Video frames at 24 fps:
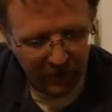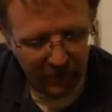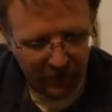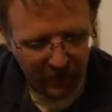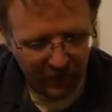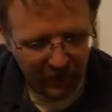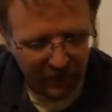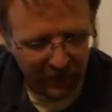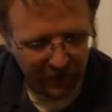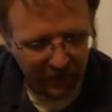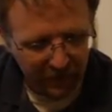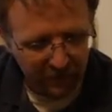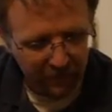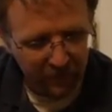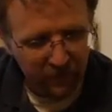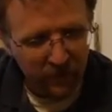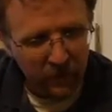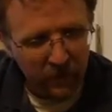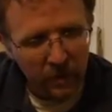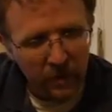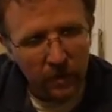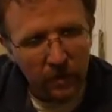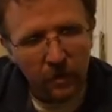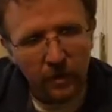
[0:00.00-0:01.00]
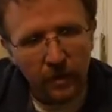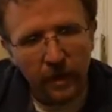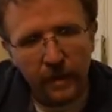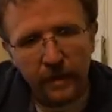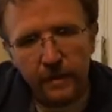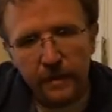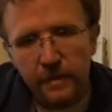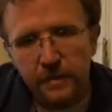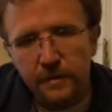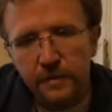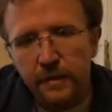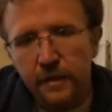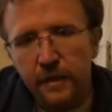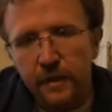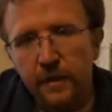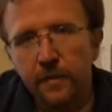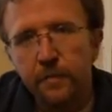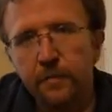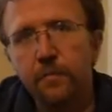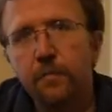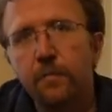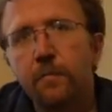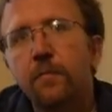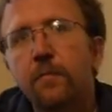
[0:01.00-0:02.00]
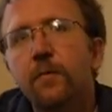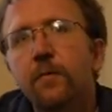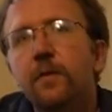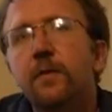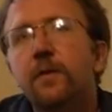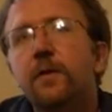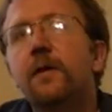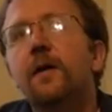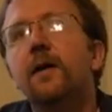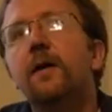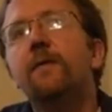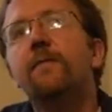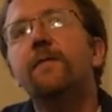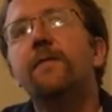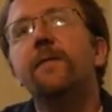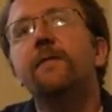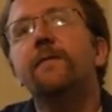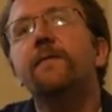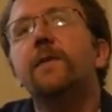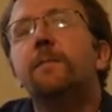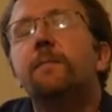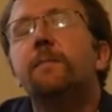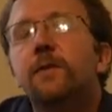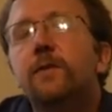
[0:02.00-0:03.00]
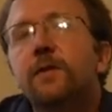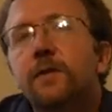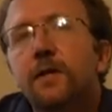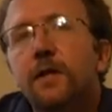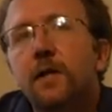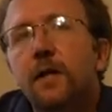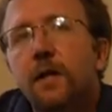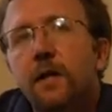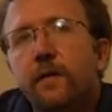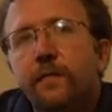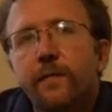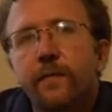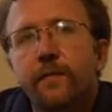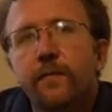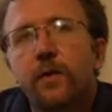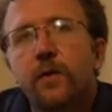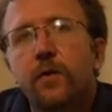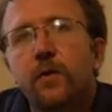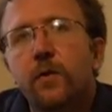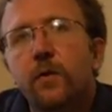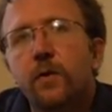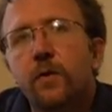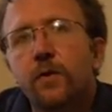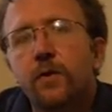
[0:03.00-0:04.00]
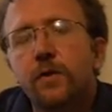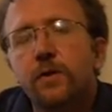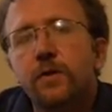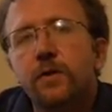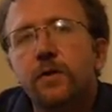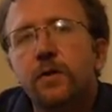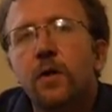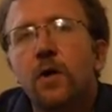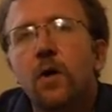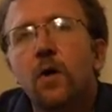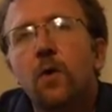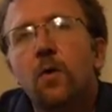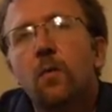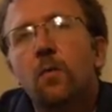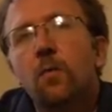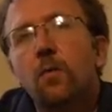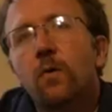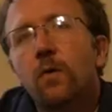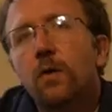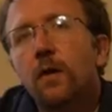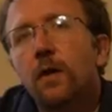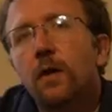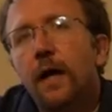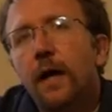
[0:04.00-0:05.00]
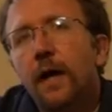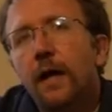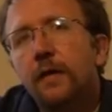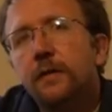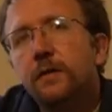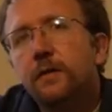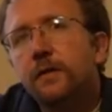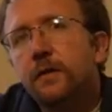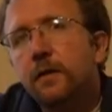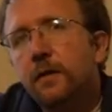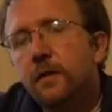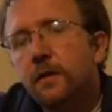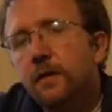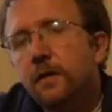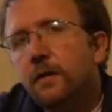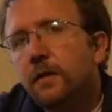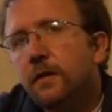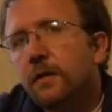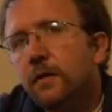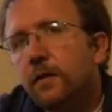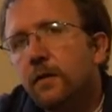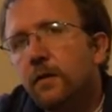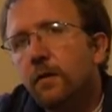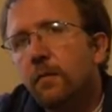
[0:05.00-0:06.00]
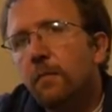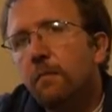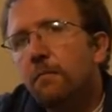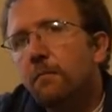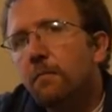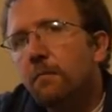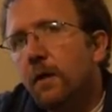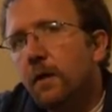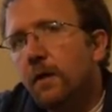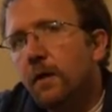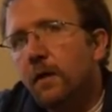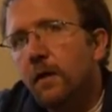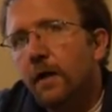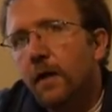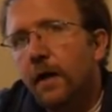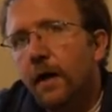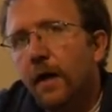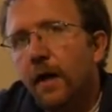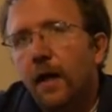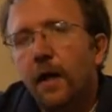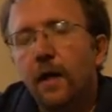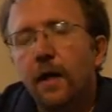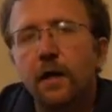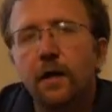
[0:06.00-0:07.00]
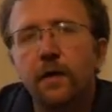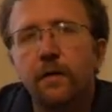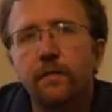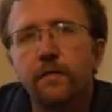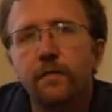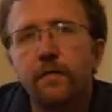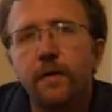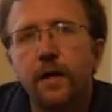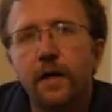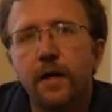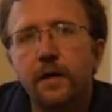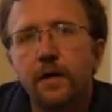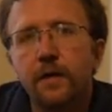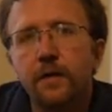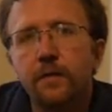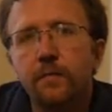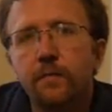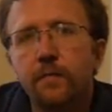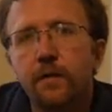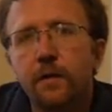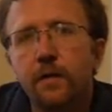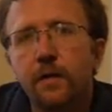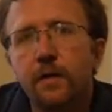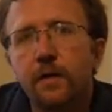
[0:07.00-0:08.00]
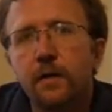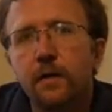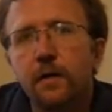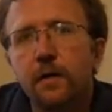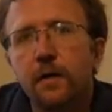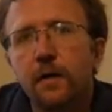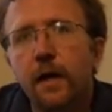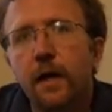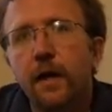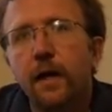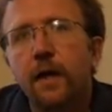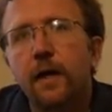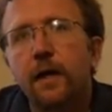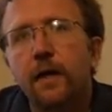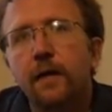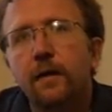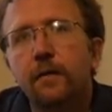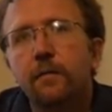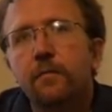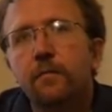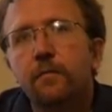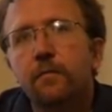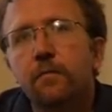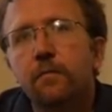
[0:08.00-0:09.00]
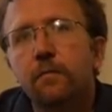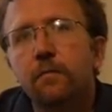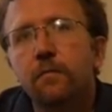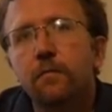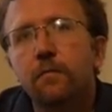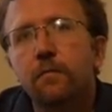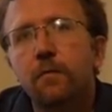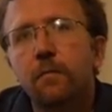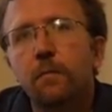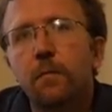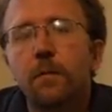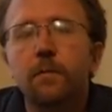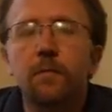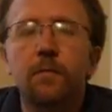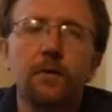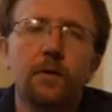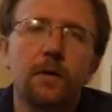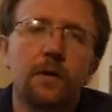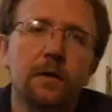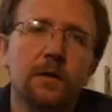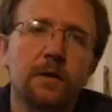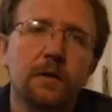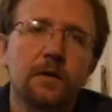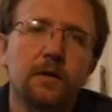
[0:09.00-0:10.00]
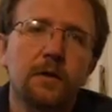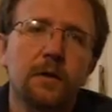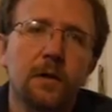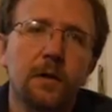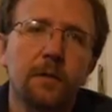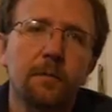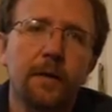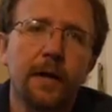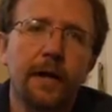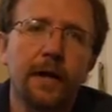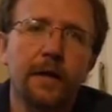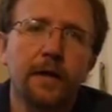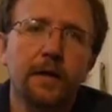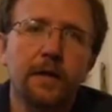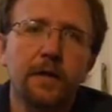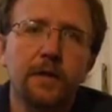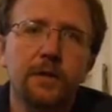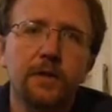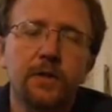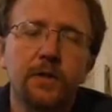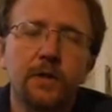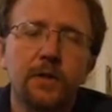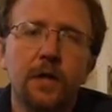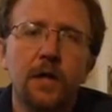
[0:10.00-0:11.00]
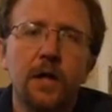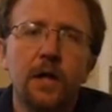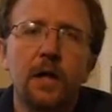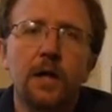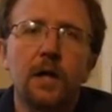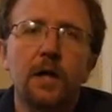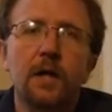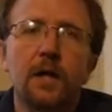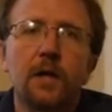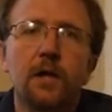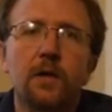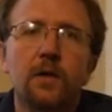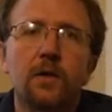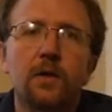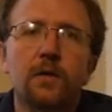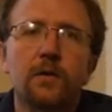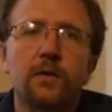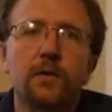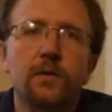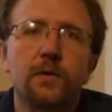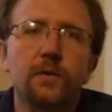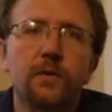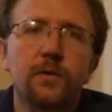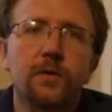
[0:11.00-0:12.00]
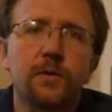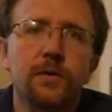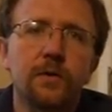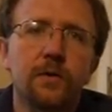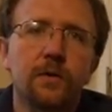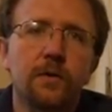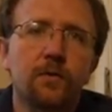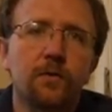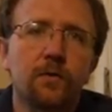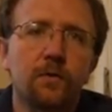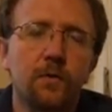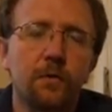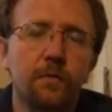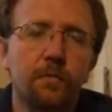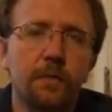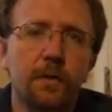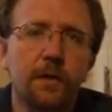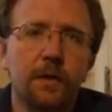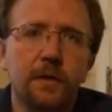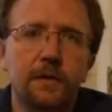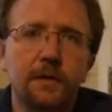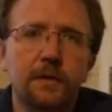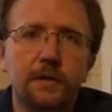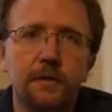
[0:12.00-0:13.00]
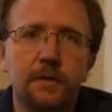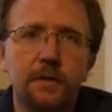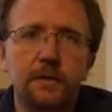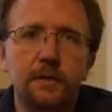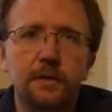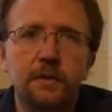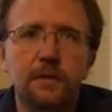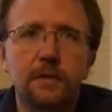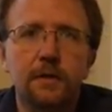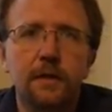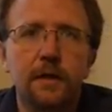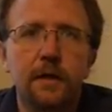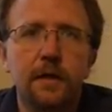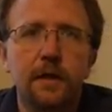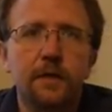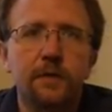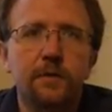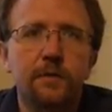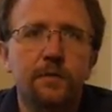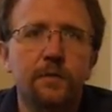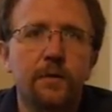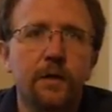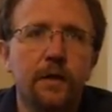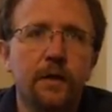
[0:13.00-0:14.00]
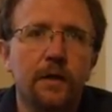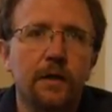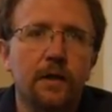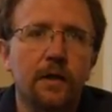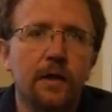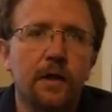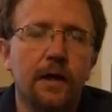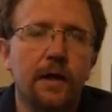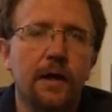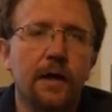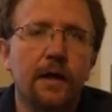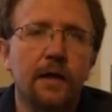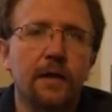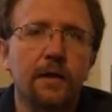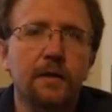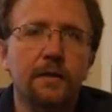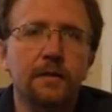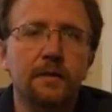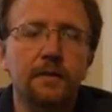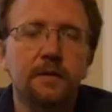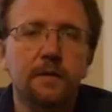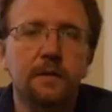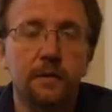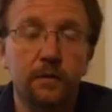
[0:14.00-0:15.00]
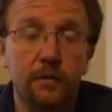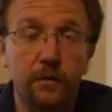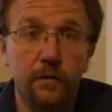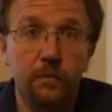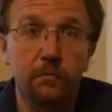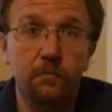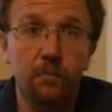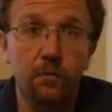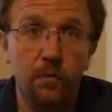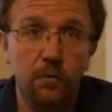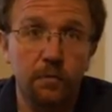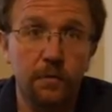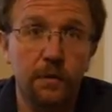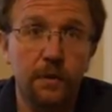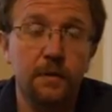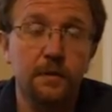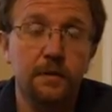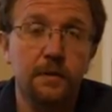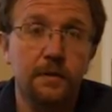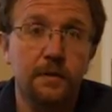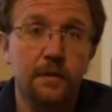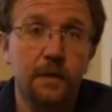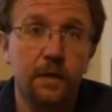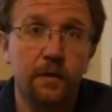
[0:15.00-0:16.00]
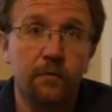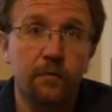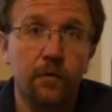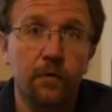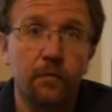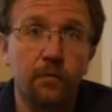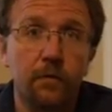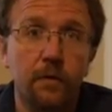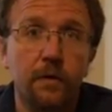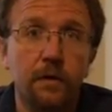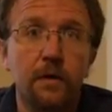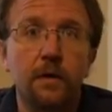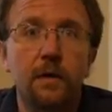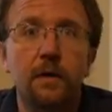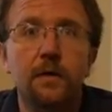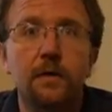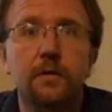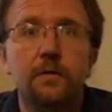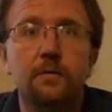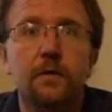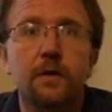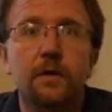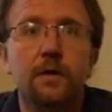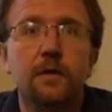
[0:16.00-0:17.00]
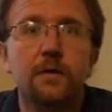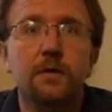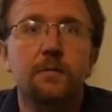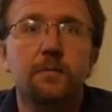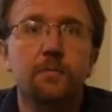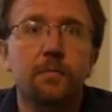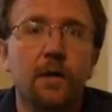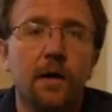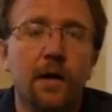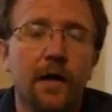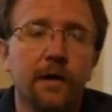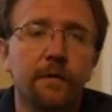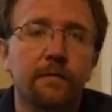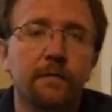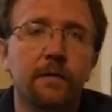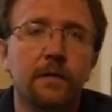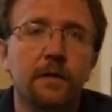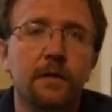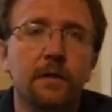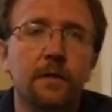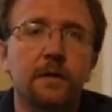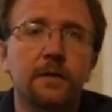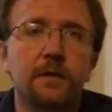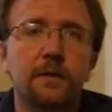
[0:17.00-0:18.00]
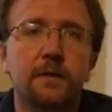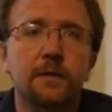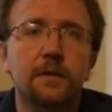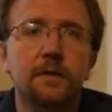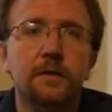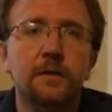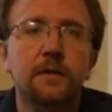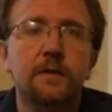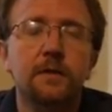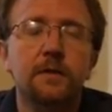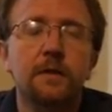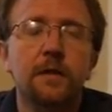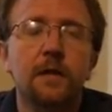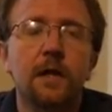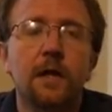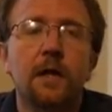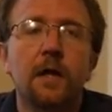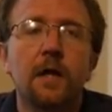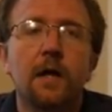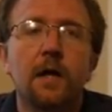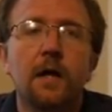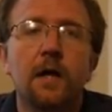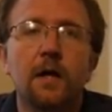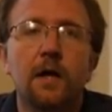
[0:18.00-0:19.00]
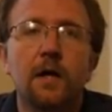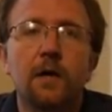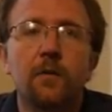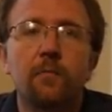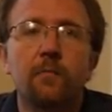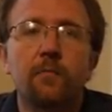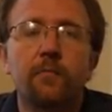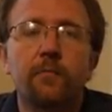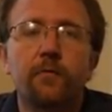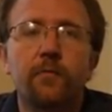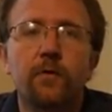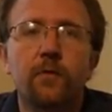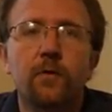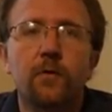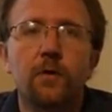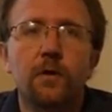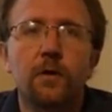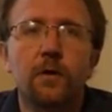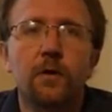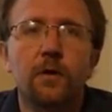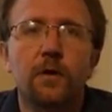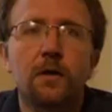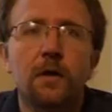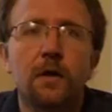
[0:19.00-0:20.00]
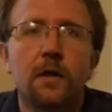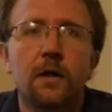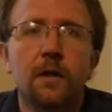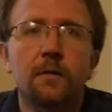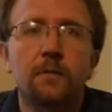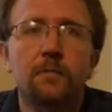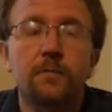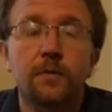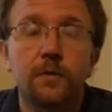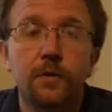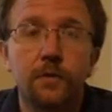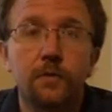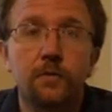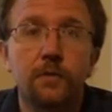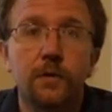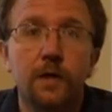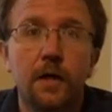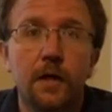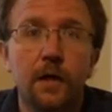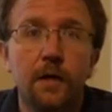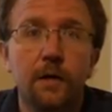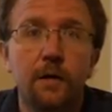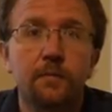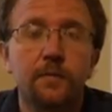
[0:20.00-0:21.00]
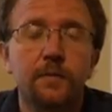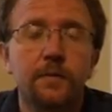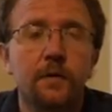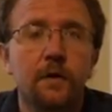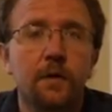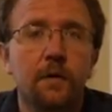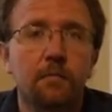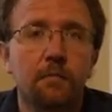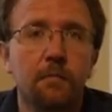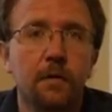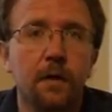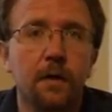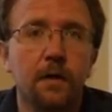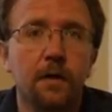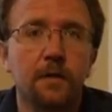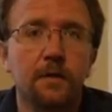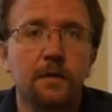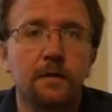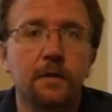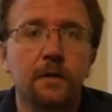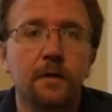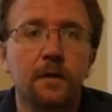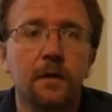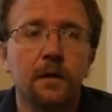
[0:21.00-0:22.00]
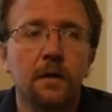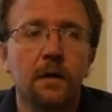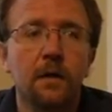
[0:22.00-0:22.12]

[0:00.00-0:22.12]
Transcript: Like I said, the 50% off of the course will last until Monday of next week, and remember the guitar package includes group lessons as well as group lessons every week, as well as private lessons for 2 times a month.